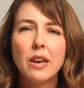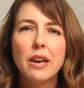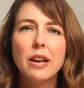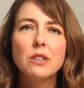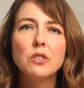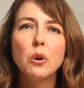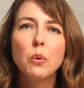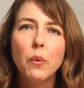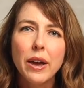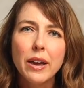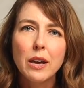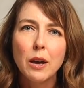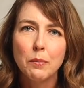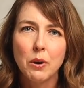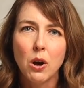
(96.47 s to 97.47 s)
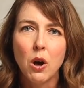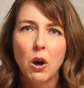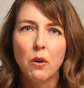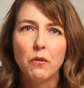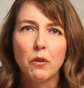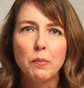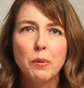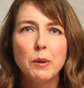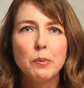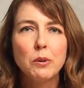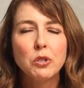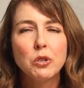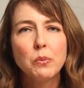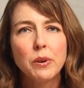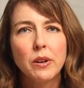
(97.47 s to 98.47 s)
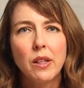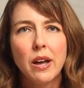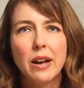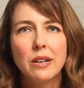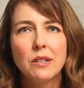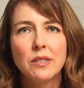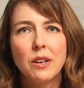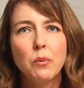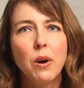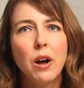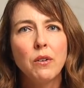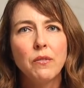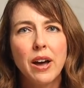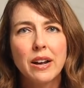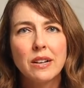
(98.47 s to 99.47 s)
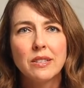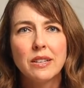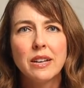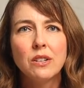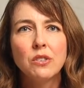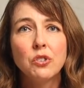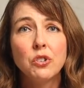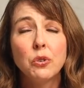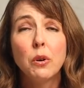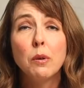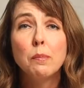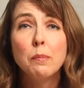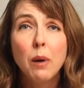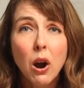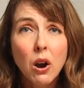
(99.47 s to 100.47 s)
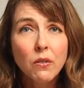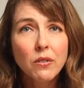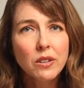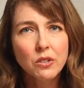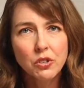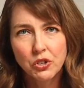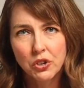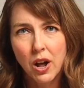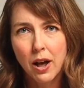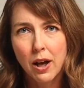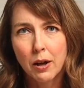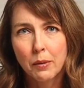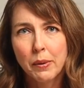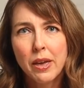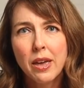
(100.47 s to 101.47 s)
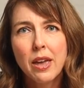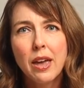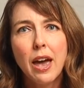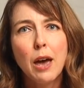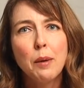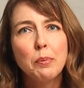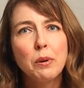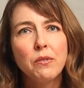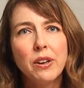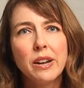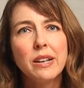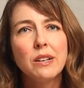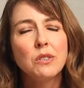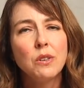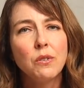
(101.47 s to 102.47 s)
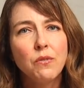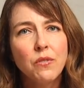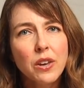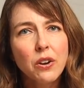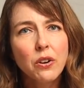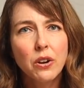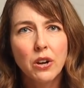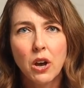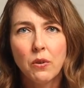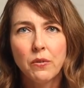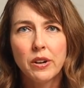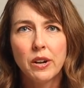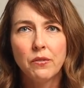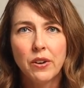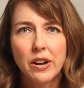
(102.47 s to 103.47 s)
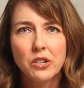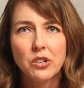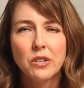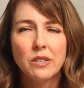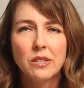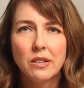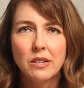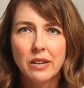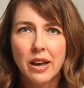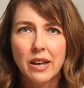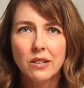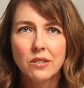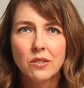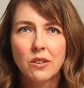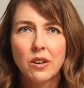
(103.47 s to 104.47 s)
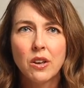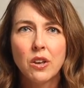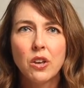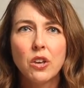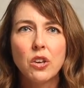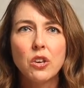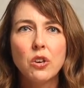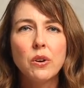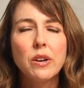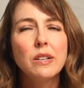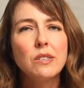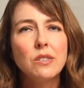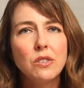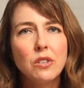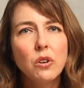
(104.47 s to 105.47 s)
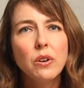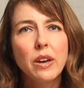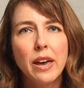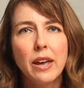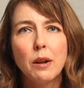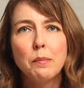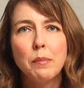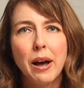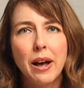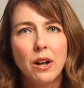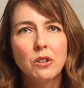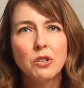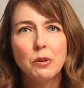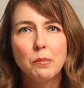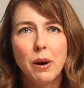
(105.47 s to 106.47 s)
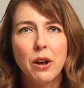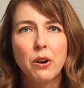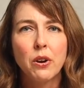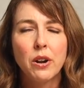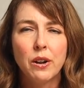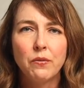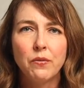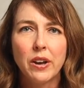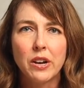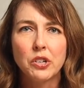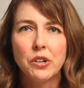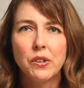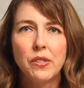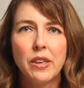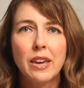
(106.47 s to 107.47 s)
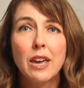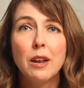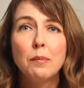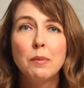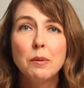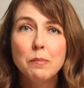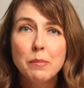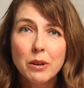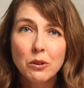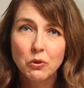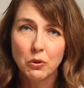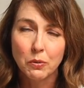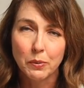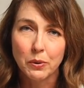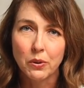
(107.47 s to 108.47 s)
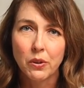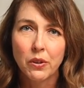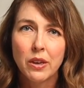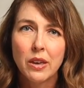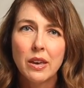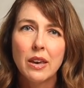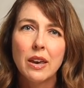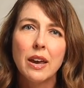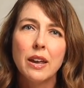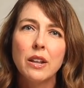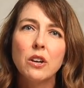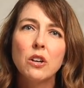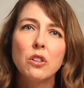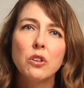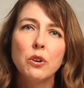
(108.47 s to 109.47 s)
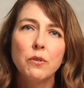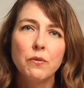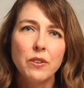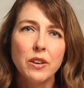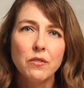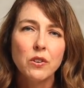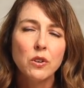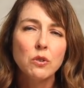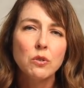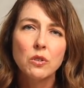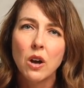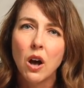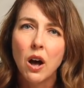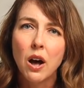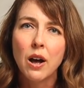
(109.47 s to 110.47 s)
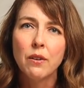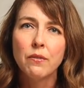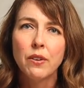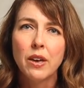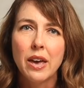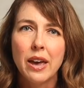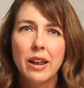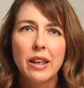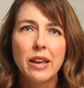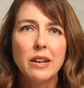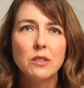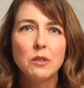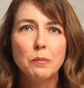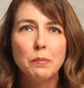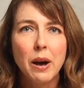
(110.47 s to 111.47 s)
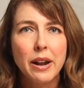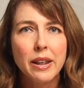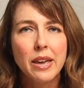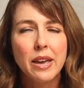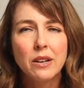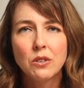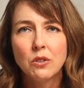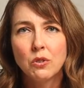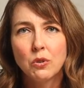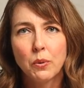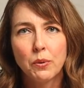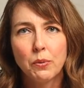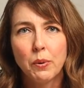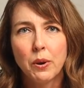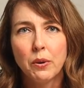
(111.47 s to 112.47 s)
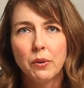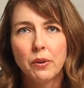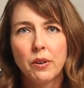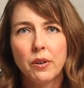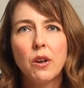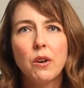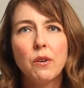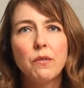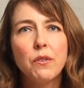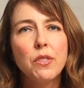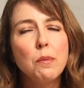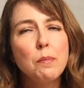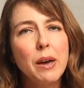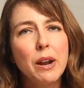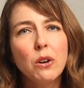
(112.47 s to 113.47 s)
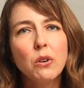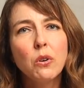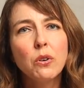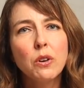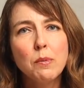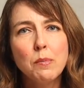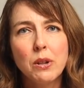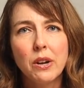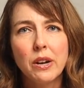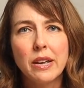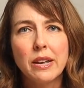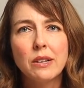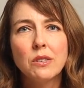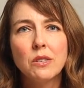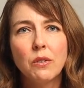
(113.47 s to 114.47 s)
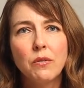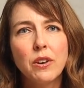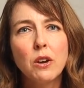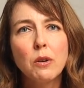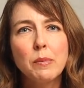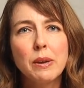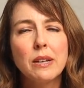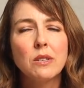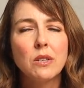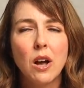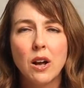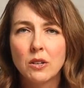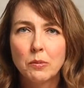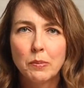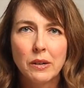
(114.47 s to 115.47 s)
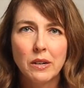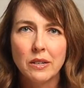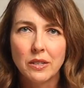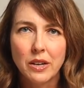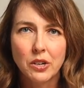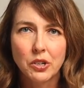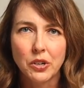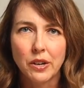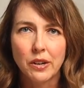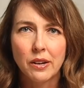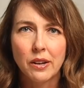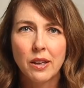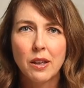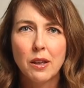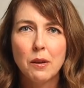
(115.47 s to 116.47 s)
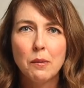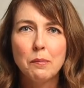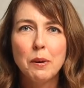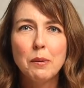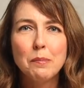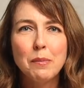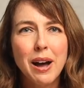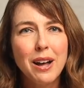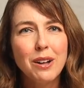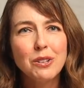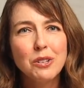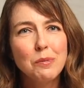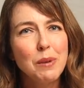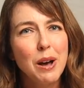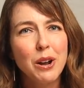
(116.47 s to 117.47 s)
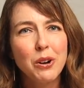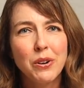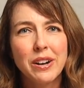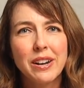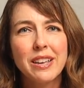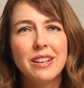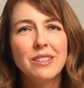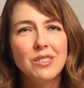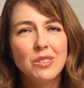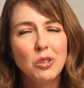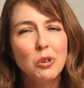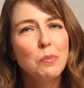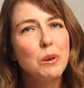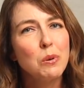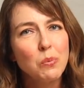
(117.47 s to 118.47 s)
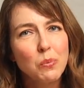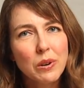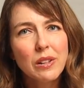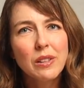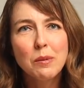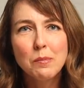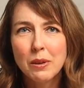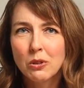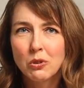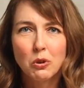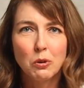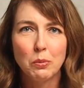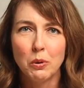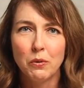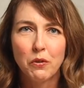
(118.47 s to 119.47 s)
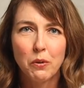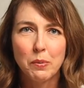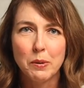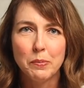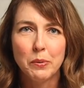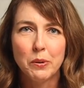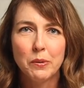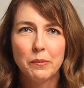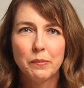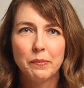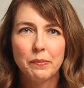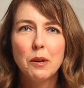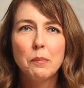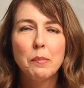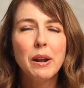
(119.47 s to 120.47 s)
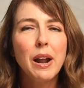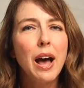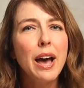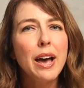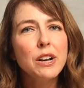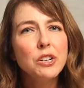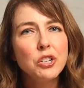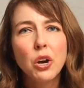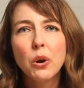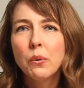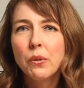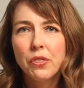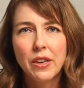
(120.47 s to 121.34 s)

It's a wake-up call for people to realize that while vaccines do a marvelous job at preventing severe COVID infections and deaths, you can still get a mild to moderate infection that can be miserable and include fevers, cough, headaches, body aches, and sore throat. For the medical community, severe means hospitalization, but mild to moderate can still be really miserable for people. But I don't